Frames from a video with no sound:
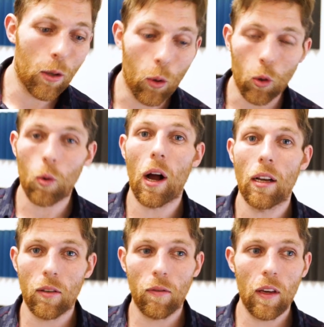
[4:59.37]
do
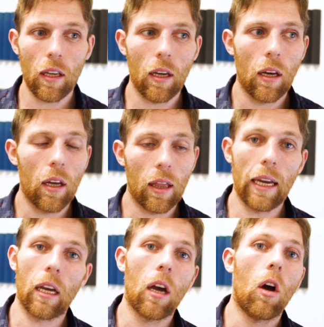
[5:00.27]
CrossFit
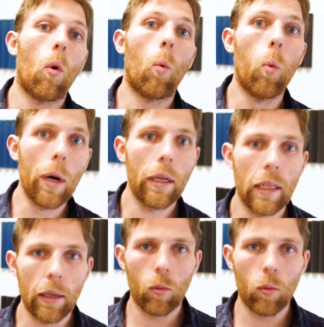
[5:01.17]
like really,